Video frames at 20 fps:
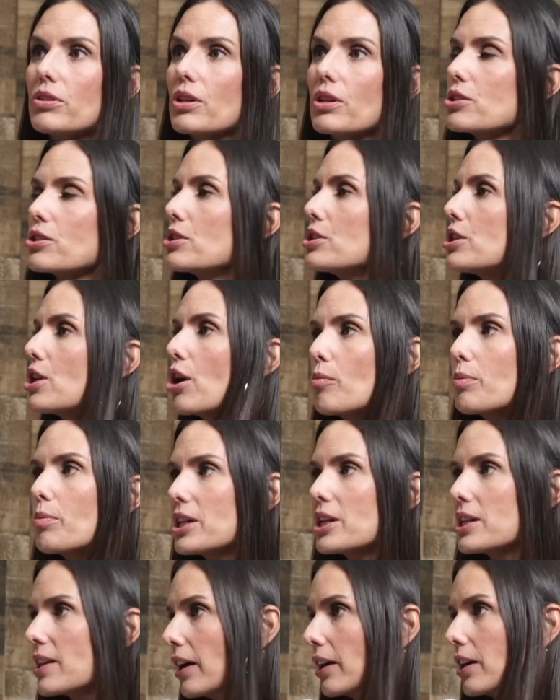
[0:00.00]
There's
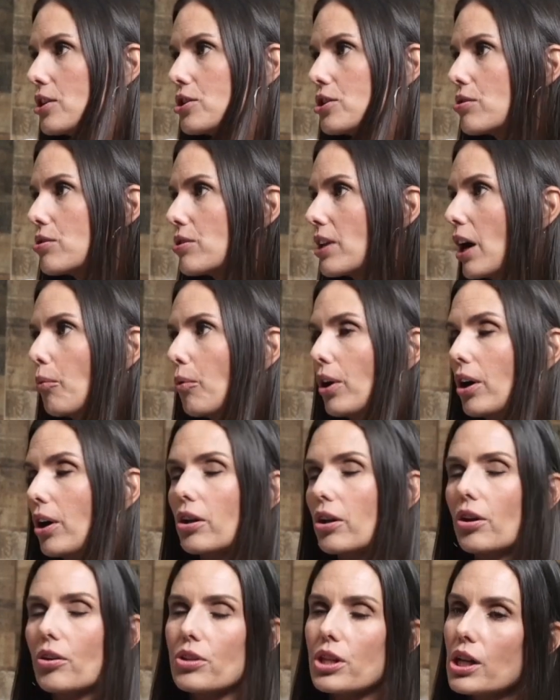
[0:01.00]
nobody that can do that
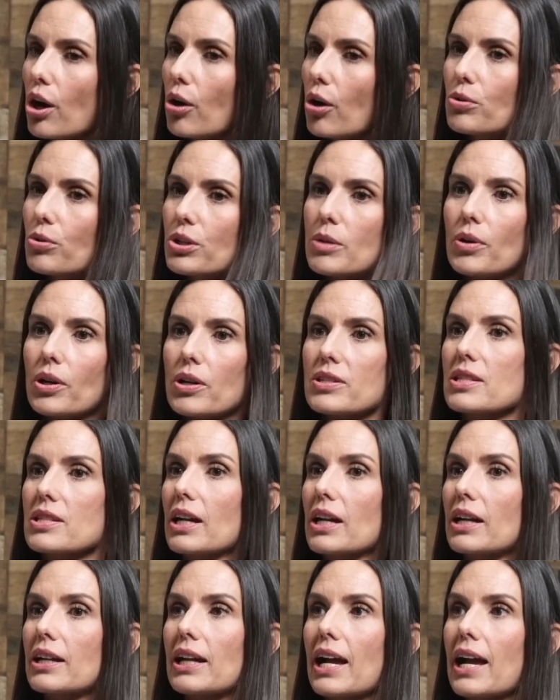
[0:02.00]
work. You're the only person
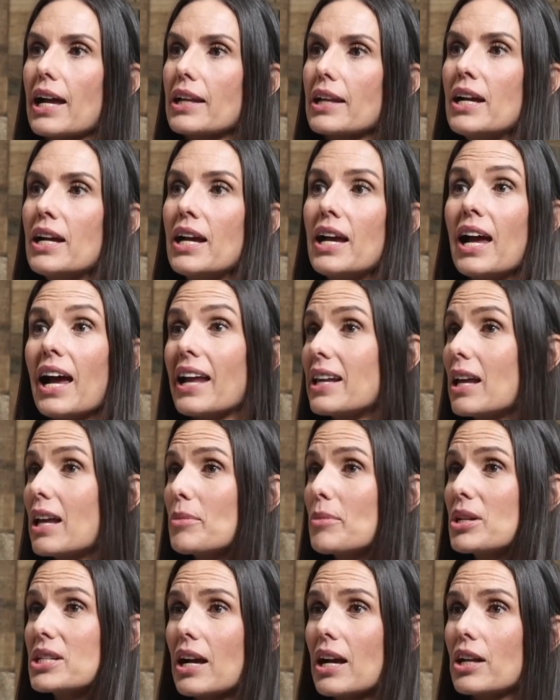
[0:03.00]
that can. And let
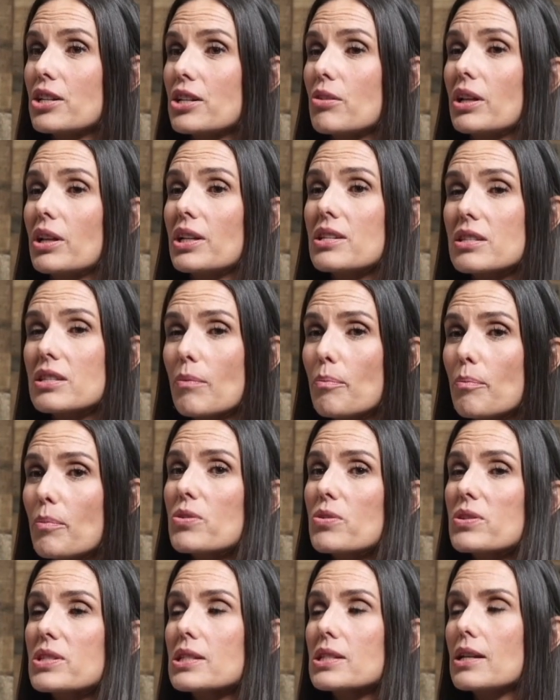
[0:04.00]
me tell you, it is the
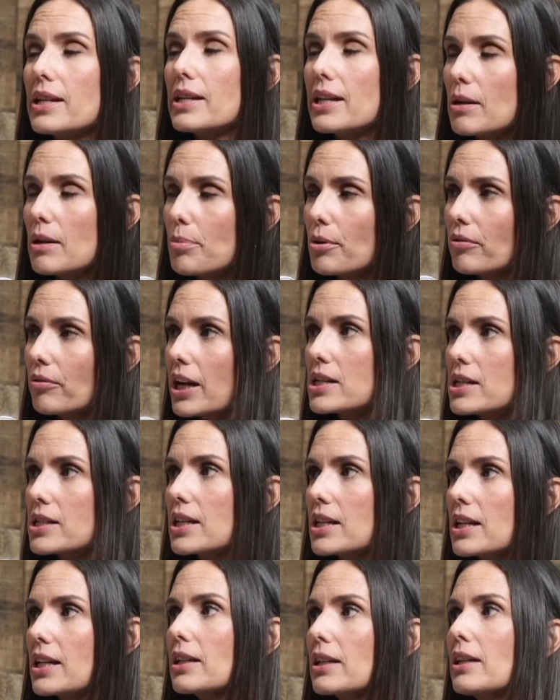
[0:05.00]
most
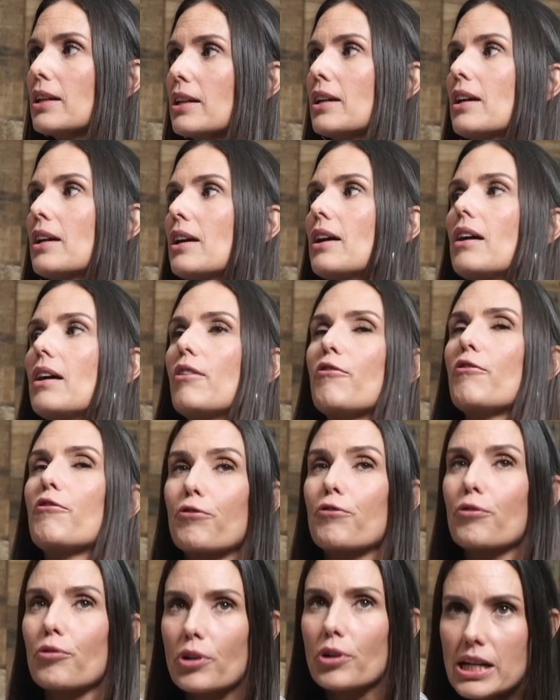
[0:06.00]
liberating,
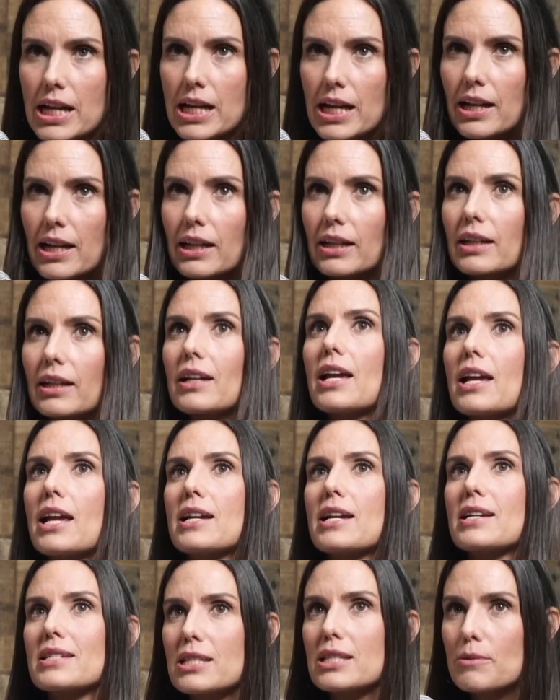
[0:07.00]
freeing,
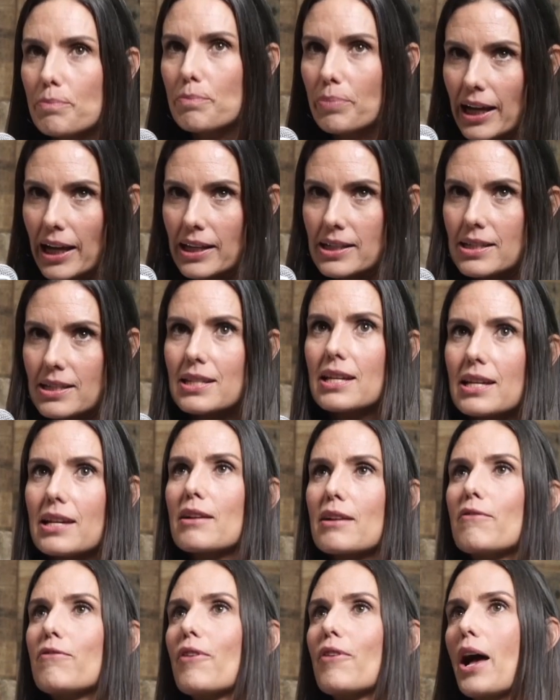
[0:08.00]

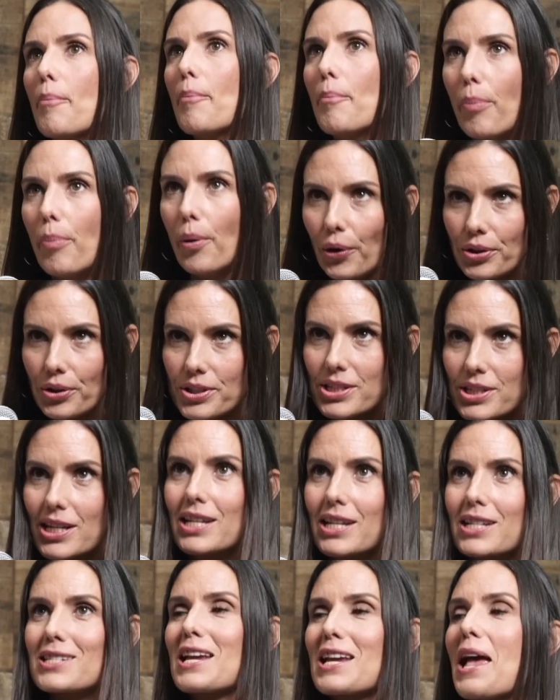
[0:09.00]
expansive,
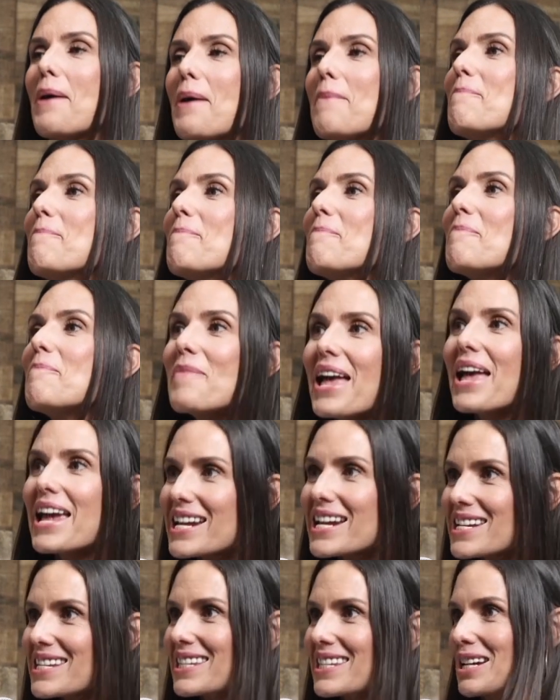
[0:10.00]
abundant,
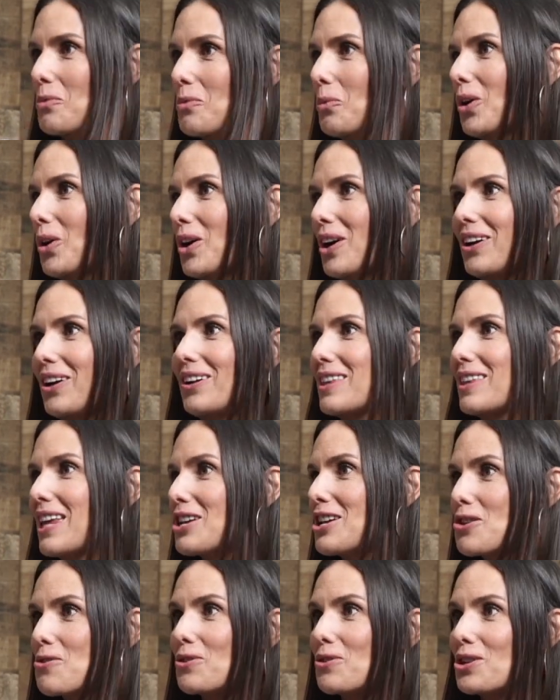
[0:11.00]
amazing work
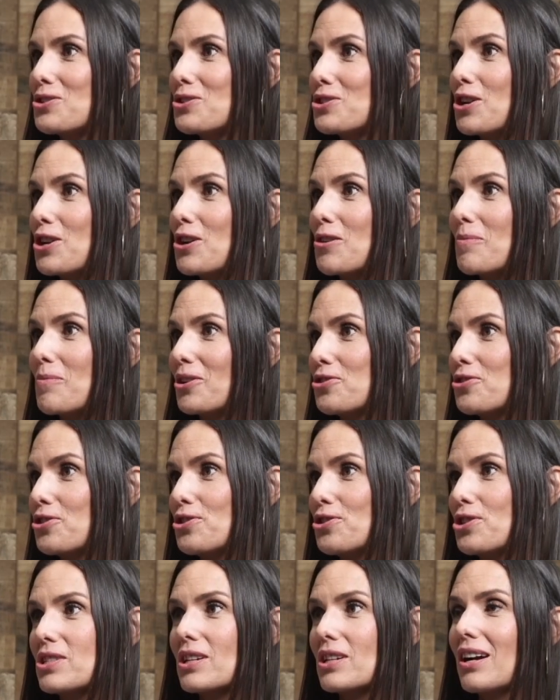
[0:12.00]
that you can do, because you're
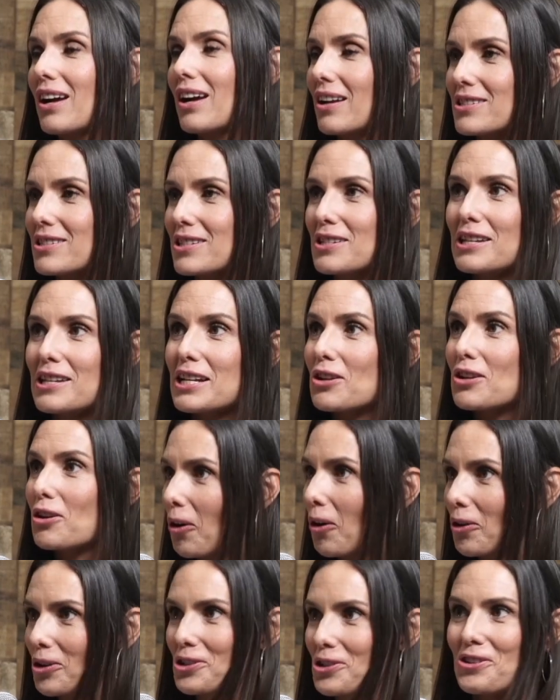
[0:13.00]
just constantly
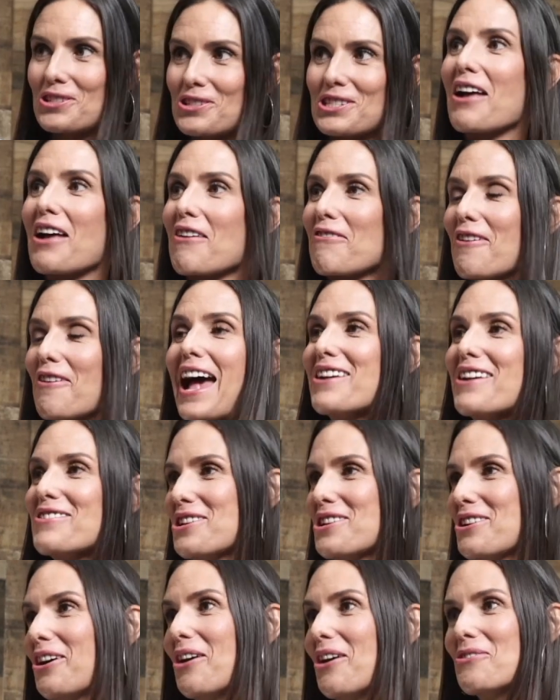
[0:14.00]
calling yourself out in
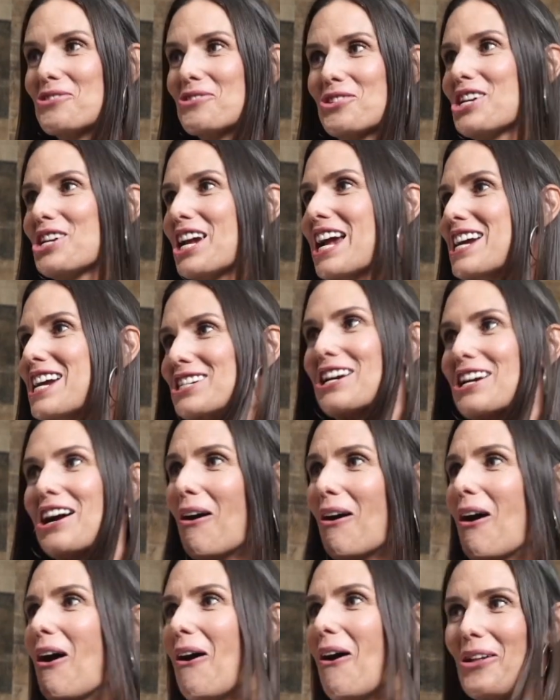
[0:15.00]
your own shit
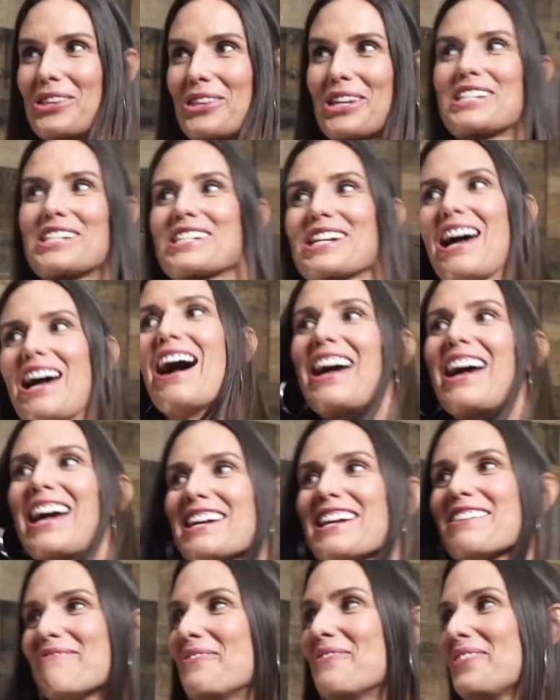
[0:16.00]
all the
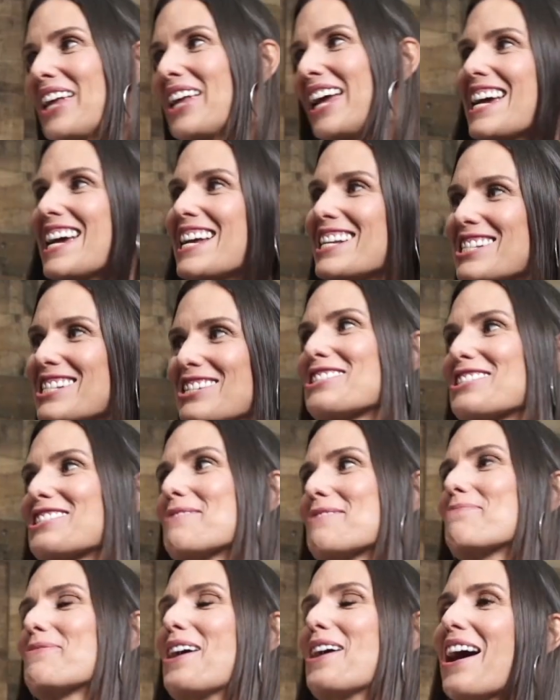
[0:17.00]
time. It's just
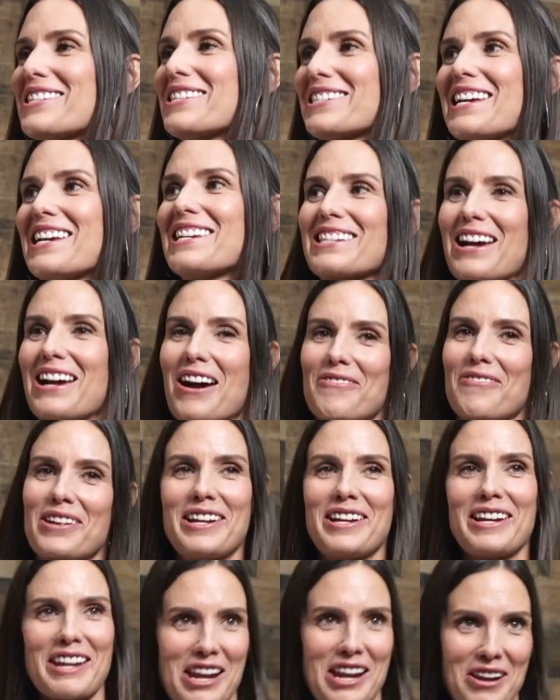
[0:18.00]
a process of,
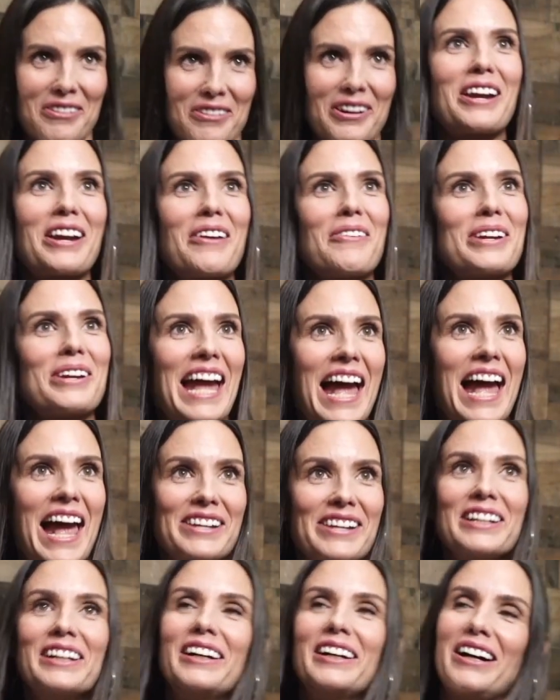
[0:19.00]
here I go
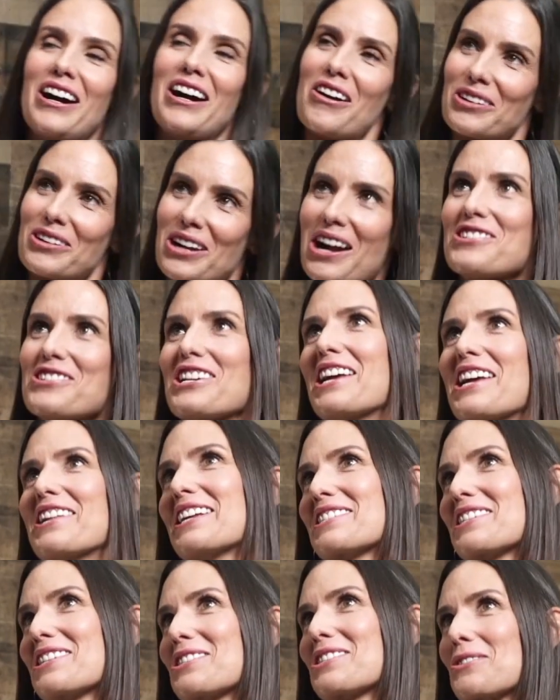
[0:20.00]
again. Oh God, yeah,
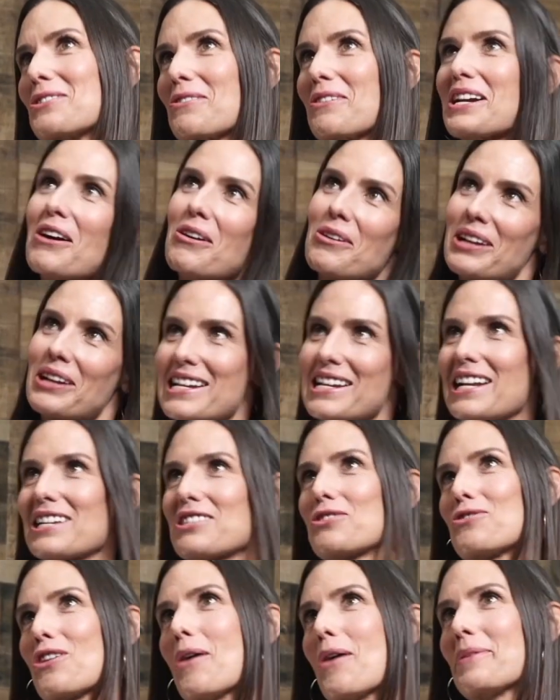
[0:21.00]
that's a story. Okay,
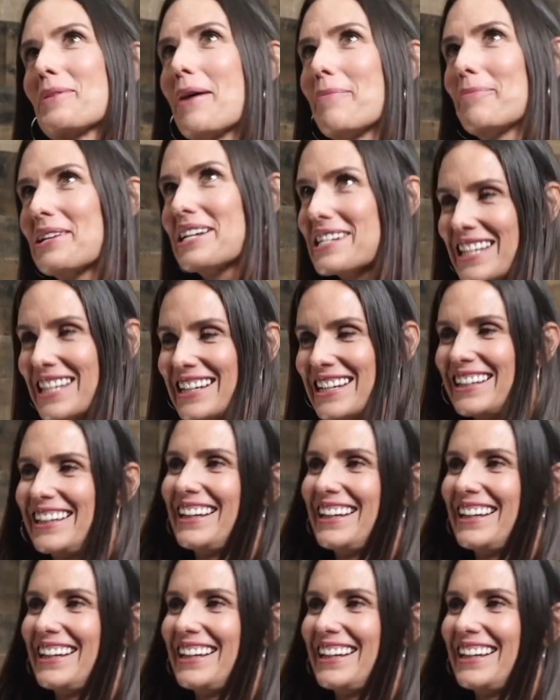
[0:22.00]
let's drop that, please.